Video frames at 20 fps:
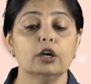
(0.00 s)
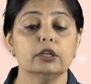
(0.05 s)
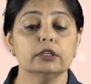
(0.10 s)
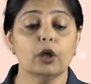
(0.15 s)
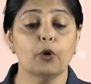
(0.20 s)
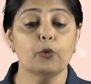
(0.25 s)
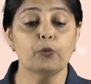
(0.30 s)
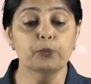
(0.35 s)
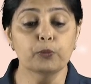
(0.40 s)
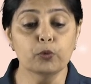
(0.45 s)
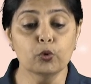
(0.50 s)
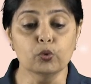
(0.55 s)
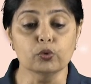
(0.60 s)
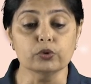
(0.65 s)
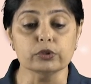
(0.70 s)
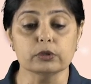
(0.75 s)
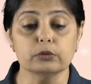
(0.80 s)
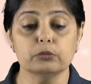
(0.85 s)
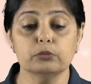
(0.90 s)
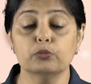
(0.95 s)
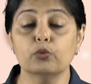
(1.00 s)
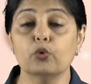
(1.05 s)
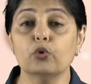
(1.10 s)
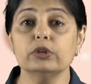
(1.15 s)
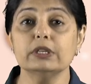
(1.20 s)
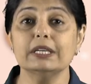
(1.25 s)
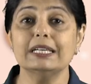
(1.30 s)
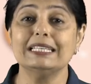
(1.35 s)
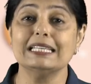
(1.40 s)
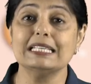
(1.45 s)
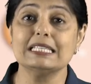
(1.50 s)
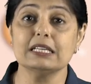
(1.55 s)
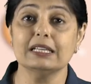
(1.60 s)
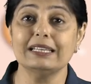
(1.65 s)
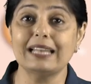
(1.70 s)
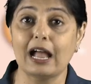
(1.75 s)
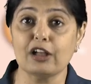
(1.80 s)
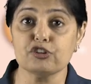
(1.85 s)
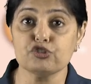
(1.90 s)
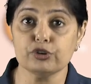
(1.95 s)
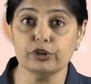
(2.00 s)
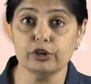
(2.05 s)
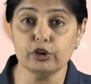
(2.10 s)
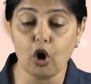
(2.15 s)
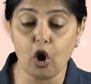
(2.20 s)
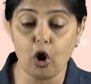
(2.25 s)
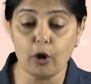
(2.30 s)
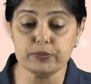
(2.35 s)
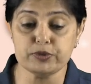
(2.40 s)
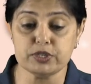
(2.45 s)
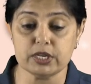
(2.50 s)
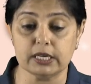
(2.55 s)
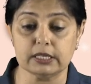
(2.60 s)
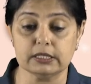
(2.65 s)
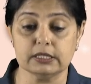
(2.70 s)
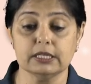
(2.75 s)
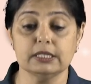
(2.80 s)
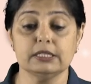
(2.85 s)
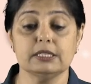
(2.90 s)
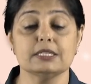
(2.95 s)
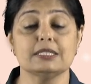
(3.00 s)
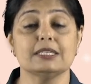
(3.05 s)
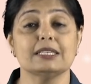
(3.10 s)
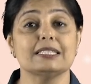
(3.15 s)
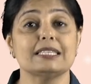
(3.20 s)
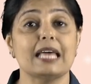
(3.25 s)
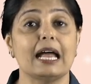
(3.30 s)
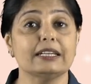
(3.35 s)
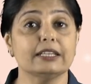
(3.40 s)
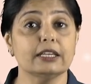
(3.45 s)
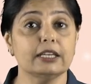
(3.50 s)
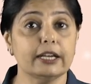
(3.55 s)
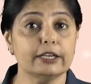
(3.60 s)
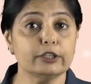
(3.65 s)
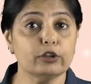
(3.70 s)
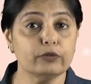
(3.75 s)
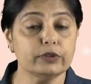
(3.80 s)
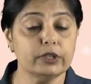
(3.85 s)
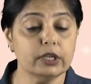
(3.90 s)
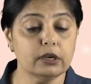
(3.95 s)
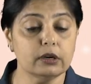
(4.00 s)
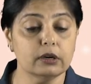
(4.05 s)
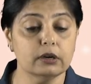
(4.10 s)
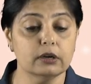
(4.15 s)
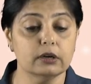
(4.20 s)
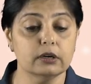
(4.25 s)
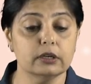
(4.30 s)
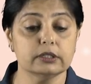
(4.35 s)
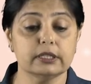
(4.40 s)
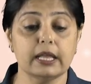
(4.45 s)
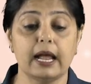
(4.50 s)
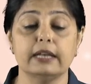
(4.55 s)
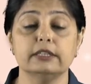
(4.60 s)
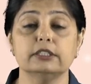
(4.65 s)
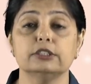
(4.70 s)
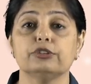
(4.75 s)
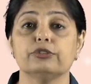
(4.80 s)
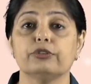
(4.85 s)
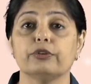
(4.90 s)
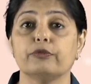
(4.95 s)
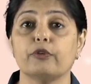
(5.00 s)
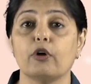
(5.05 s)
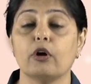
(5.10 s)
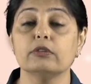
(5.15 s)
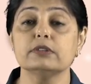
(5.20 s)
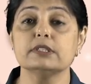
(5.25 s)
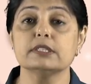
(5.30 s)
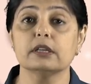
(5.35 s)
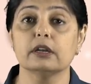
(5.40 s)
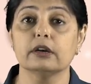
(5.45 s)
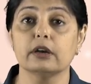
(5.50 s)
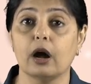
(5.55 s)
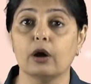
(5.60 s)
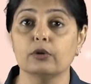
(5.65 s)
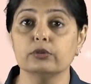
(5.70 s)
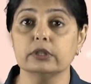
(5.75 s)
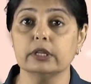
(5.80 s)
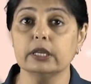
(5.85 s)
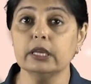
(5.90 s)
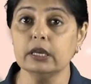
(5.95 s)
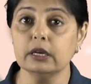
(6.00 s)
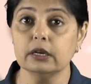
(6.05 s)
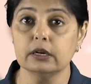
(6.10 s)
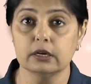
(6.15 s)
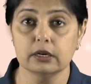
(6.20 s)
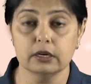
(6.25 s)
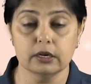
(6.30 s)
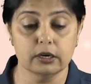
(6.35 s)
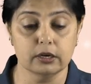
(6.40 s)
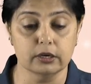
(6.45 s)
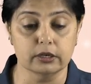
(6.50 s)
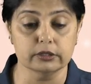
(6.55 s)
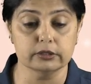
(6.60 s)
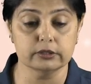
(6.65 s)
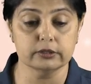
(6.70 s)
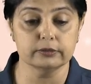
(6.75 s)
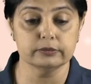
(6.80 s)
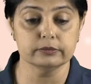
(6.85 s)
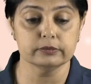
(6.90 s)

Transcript: Now moon, it is a natural object. It is the satellite of the Earth and it revolves around the Earth.